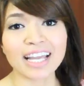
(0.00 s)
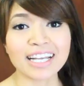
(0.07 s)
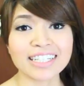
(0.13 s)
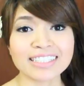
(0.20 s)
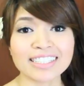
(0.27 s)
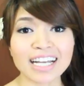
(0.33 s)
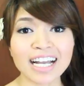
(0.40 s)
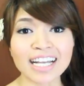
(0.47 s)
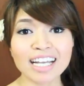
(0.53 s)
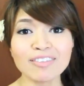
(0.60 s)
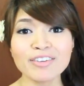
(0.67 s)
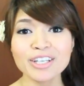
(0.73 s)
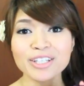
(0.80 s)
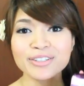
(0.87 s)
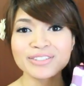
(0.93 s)
And I
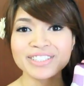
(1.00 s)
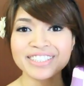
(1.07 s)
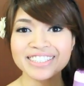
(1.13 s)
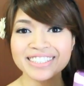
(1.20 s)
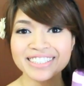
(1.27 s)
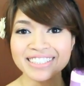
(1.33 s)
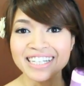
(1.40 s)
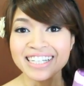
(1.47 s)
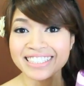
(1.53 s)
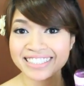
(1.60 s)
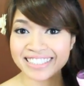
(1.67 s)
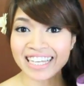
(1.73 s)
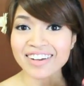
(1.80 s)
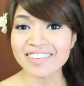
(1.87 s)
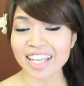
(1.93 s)
haven't used this
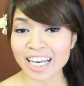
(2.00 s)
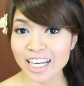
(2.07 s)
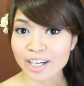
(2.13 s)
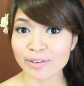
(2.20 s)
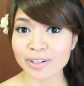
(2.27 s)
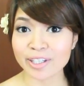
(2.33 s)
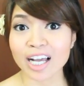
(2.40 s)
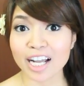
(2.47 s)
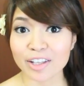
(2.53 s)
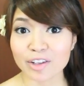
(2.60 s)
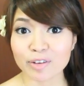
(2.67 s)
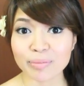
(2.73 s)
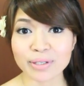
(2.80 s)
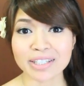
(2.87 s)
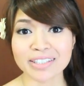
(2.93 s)
down that area
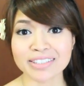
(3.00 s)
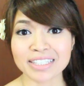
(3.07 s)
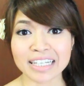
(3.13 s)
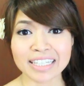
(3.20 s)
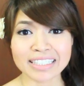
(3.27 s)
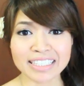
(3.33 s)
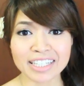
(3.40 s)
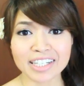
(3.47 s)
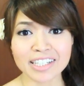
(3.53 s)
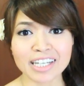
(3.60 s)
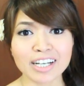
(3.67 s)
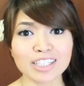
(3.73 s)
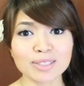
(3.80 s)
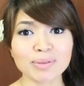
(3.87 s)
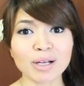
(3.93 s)
either, because I can tell you
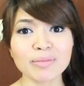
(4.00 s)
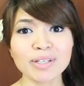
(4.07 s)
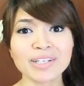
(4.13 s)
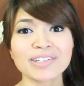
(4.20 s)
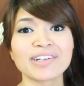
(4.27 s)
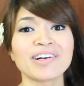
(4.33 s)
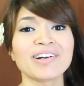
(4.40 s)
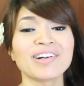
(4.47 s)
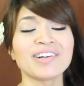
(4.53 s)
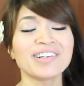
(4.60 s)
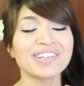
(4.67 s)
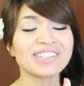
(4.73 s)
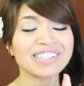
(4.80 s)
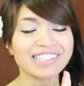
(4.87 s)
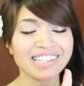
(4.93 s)
now it's probably gonna
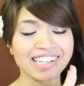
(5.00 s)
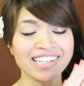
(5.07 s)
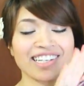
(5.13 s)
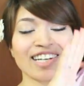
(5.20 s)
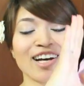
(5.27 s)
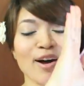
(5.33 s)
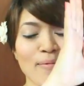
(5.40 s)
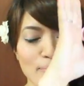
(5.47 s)
hurt like a...